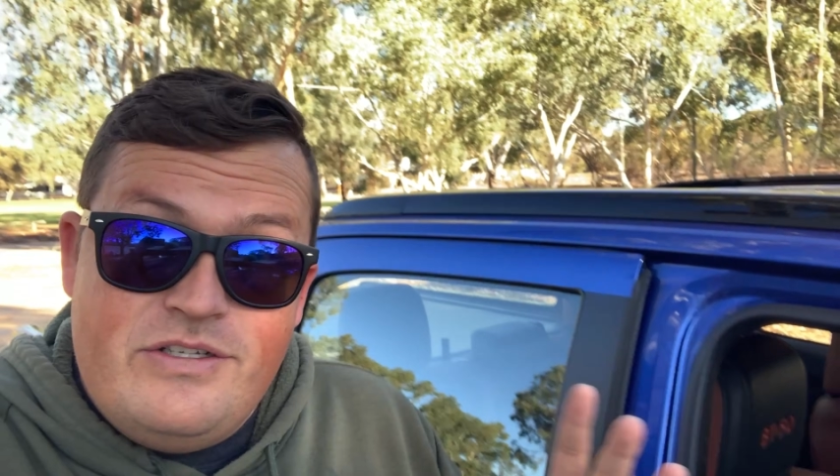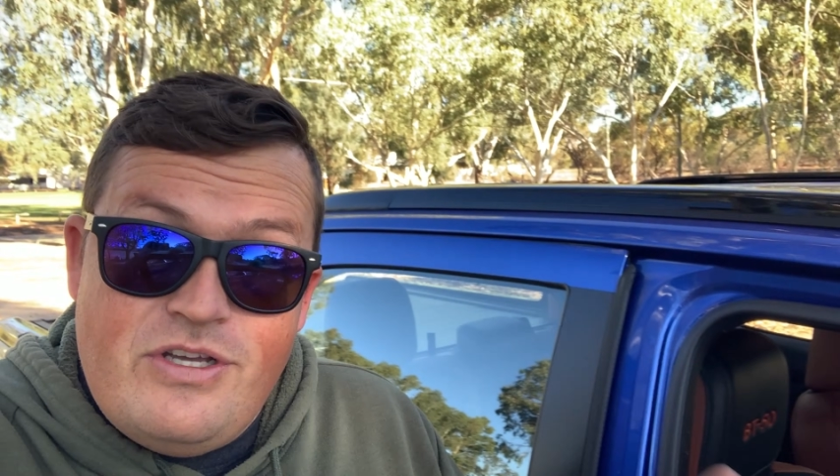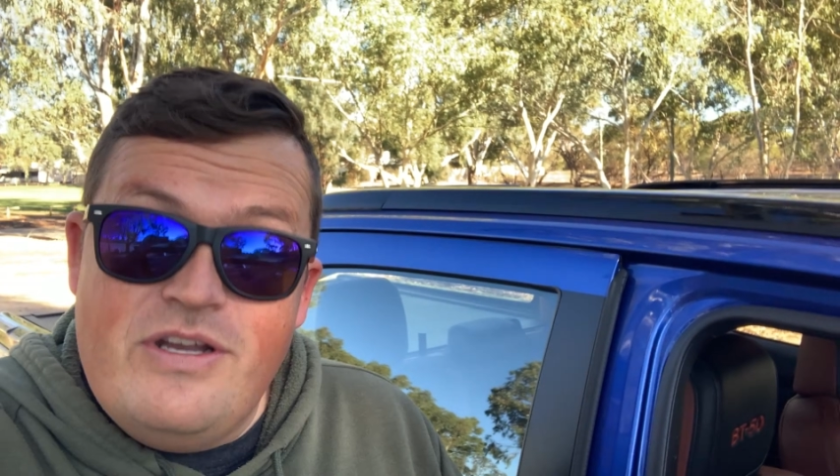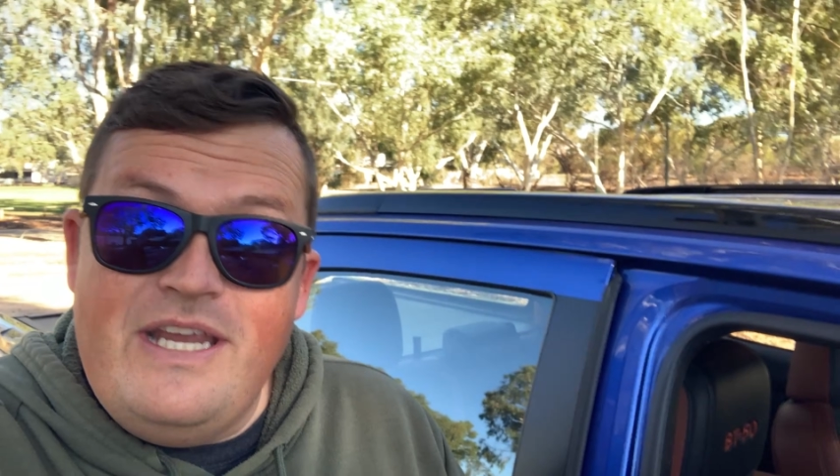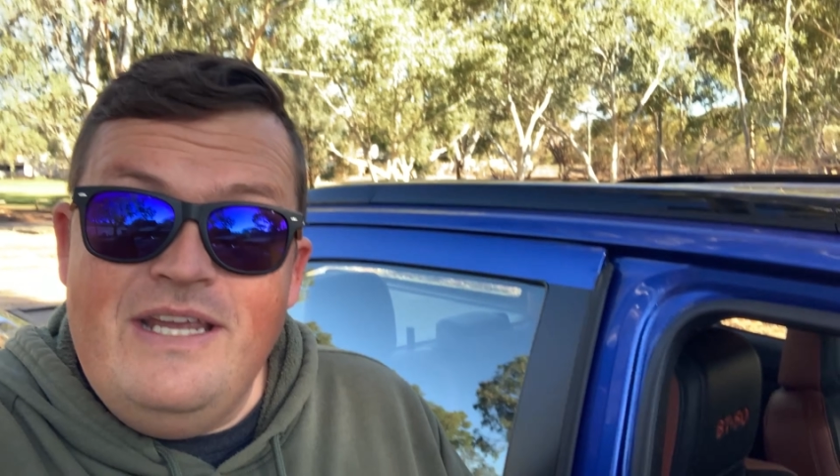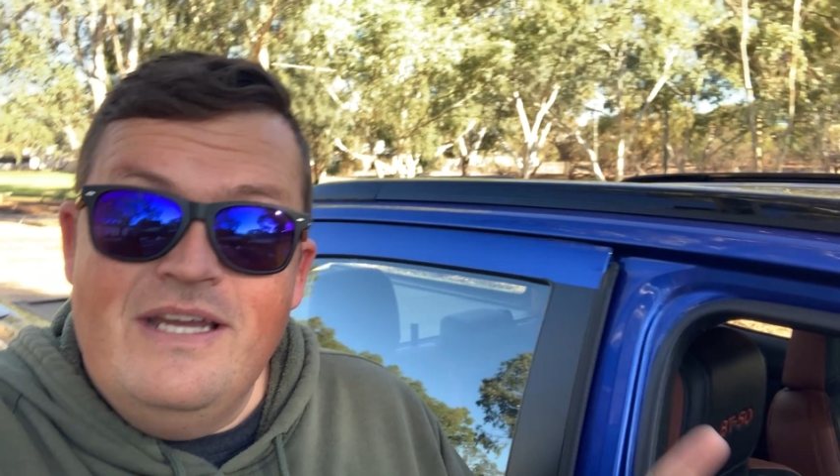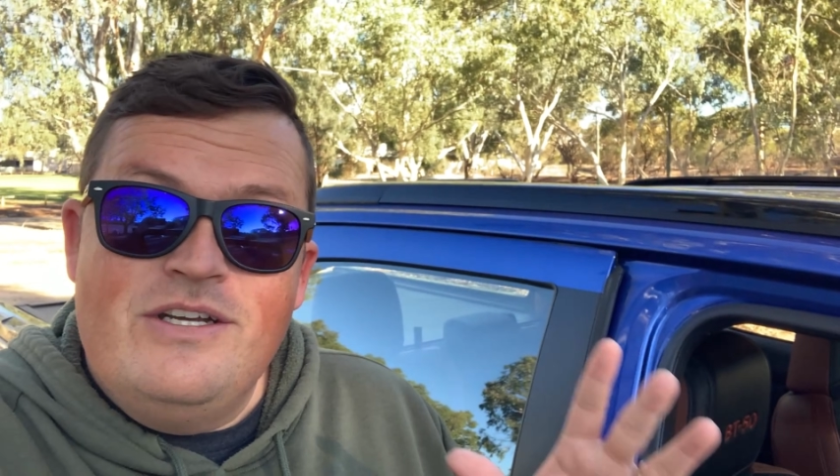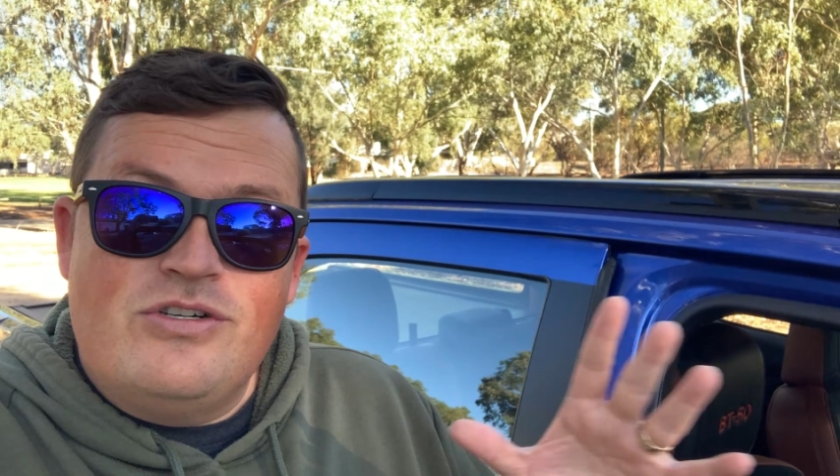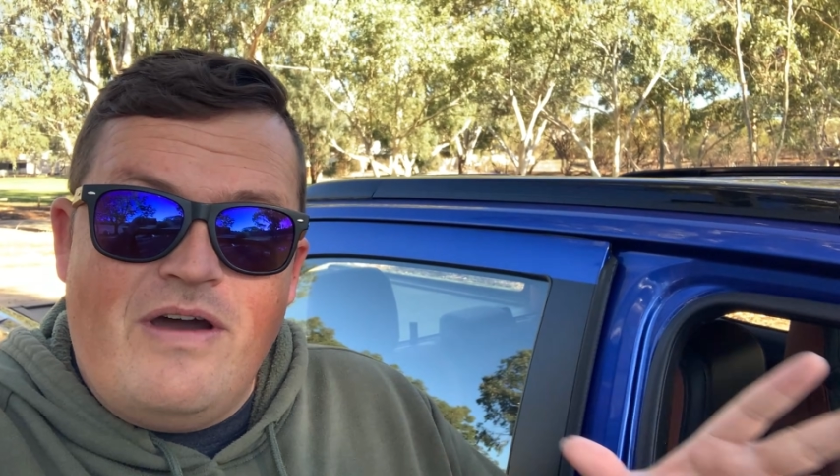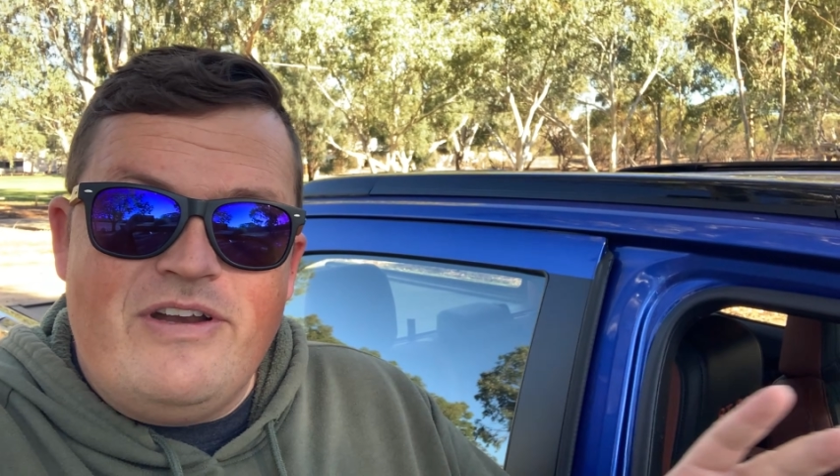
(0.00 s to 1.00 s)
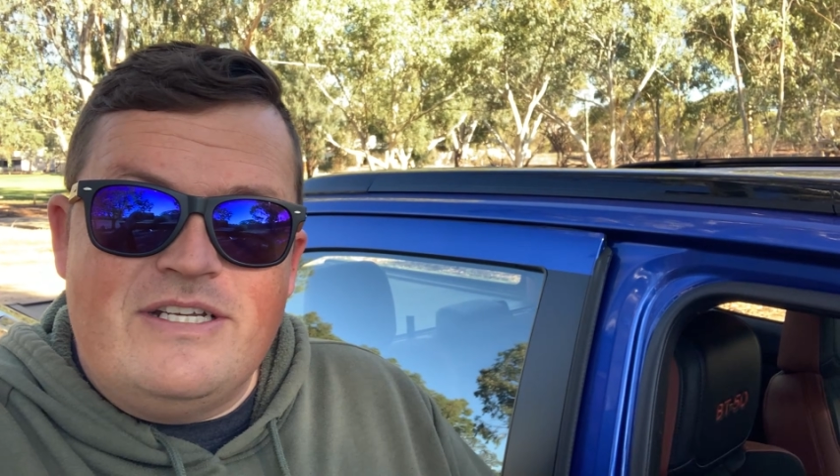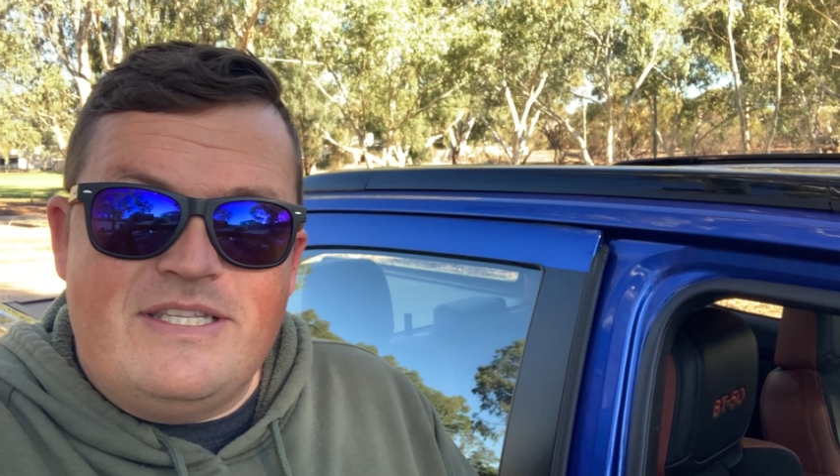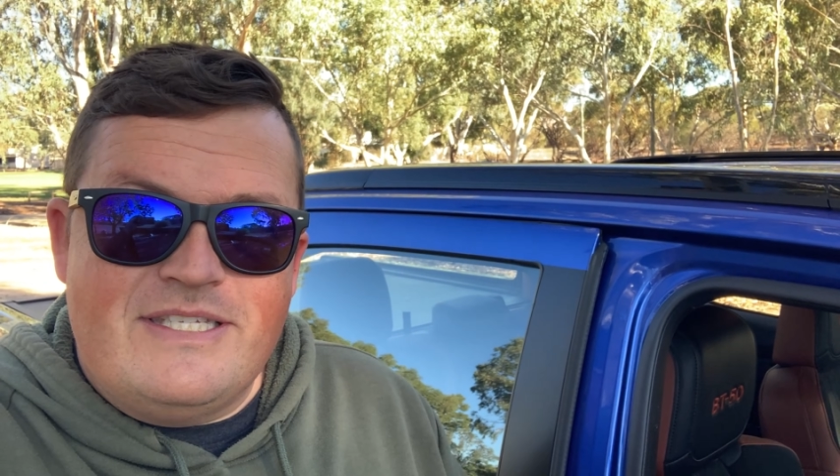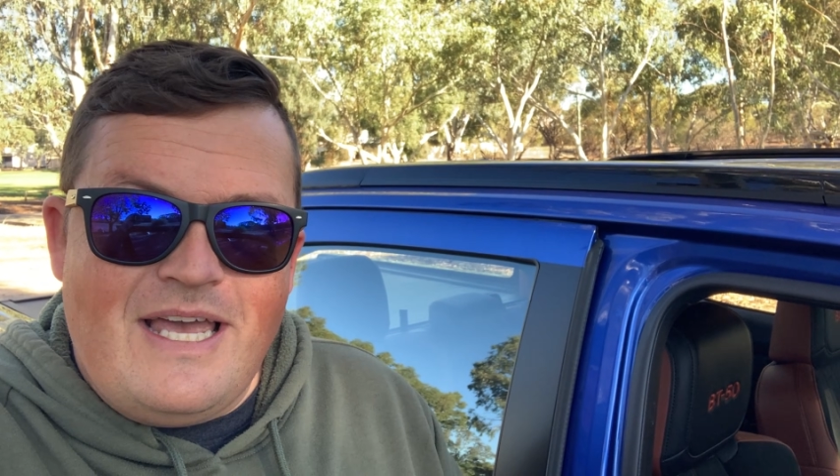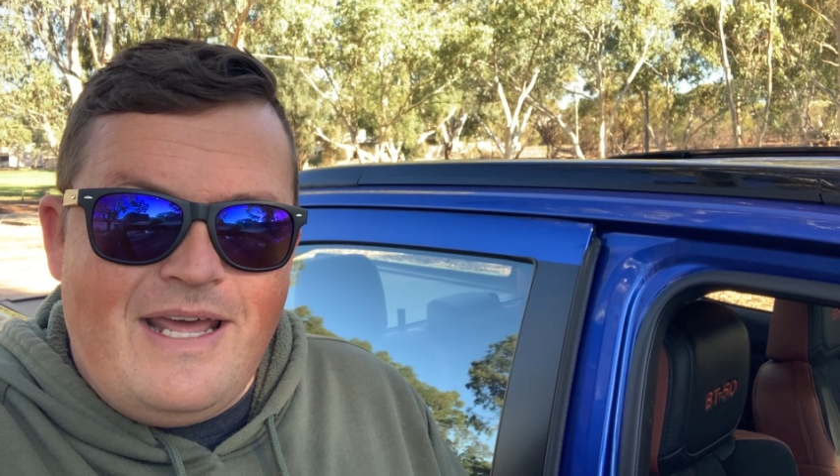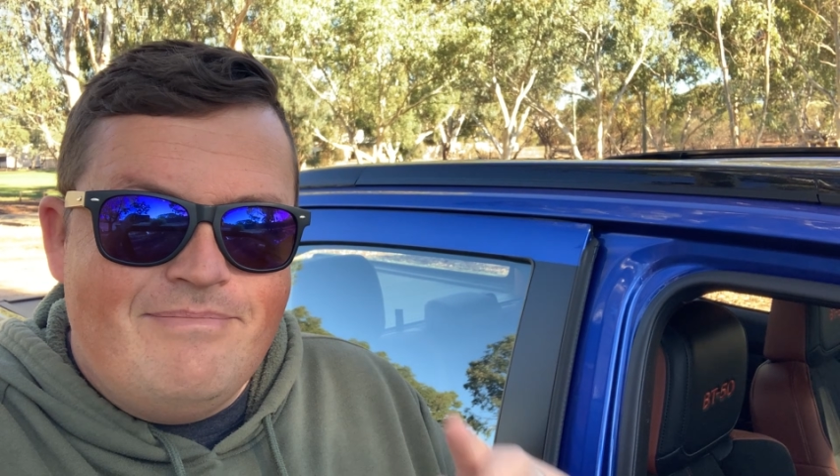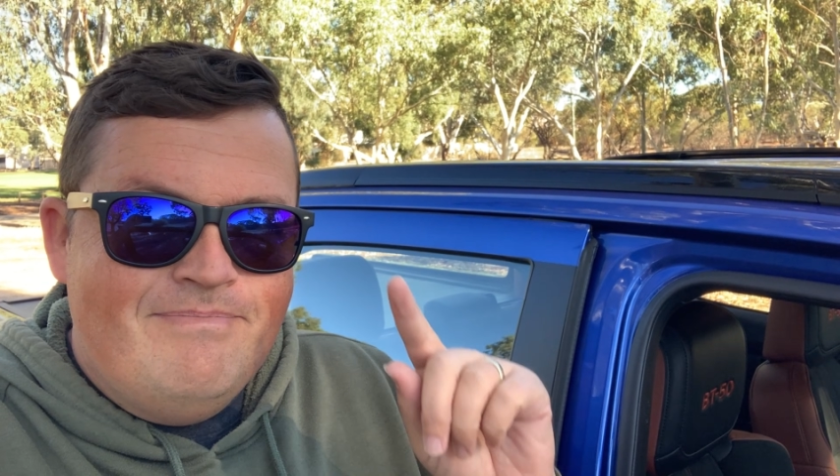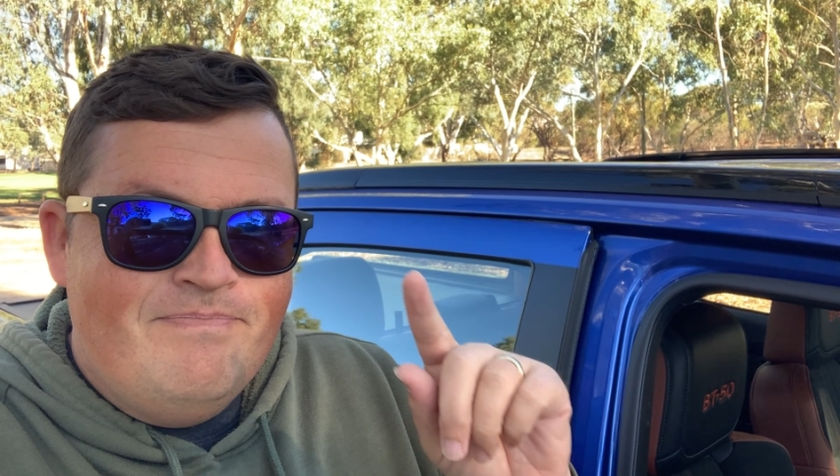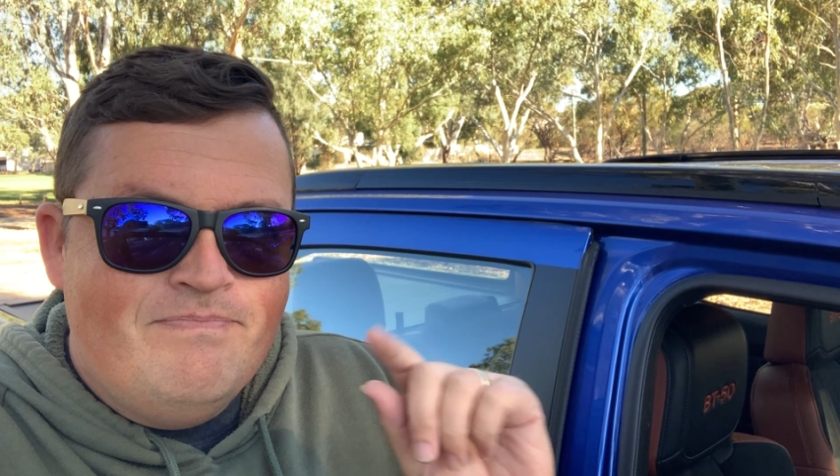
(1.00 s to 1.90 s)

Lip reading: dirty, driving into the sun,